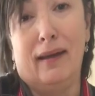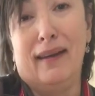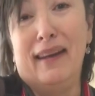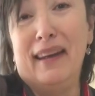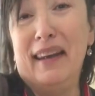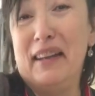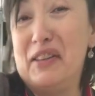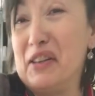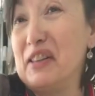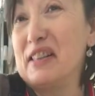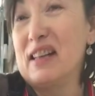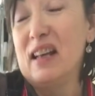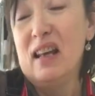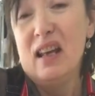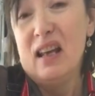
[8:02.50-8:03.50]
He's
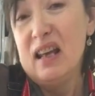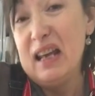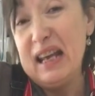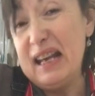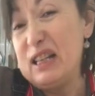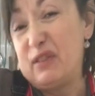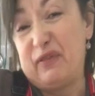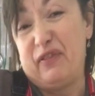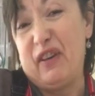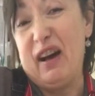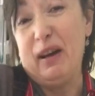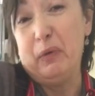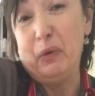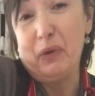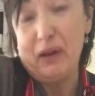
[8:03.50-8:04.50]

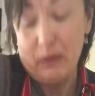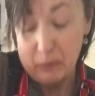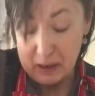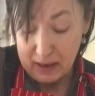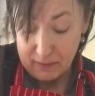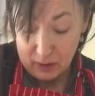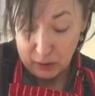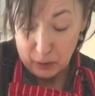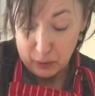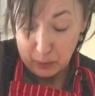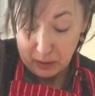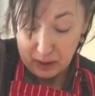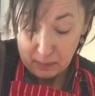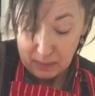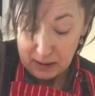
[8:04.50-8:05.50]
fine with it, whatever I cook
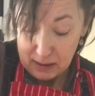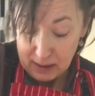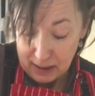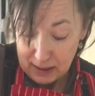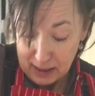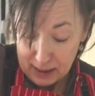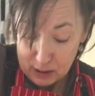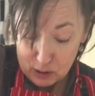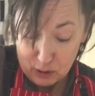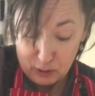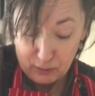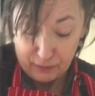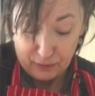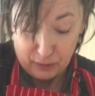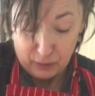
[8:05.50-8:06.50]
with him. He likes good
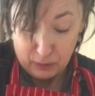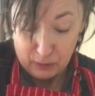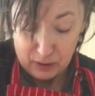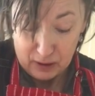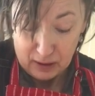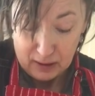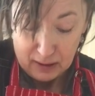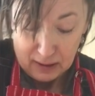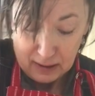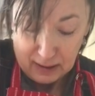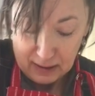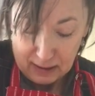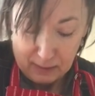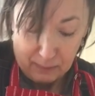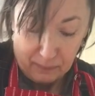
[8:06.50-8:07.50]
food.
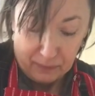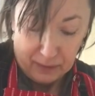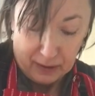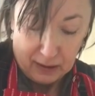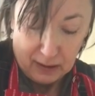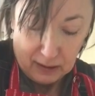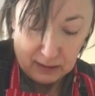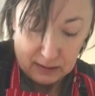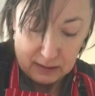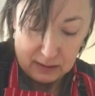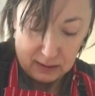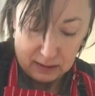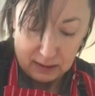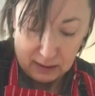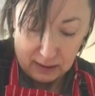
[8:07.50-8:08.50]
And
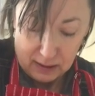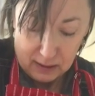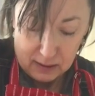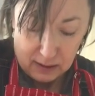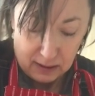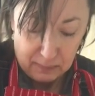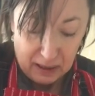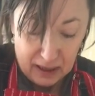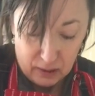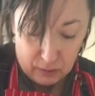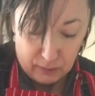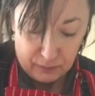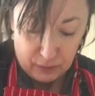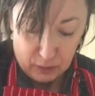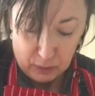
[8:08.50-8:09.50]
he thinks I make good
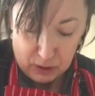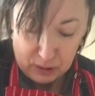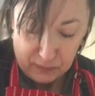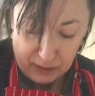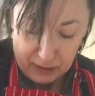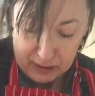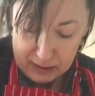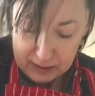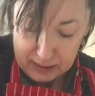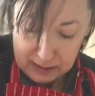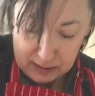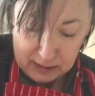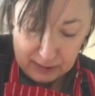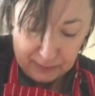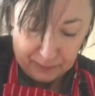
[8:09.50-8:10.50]
food, which is very nice.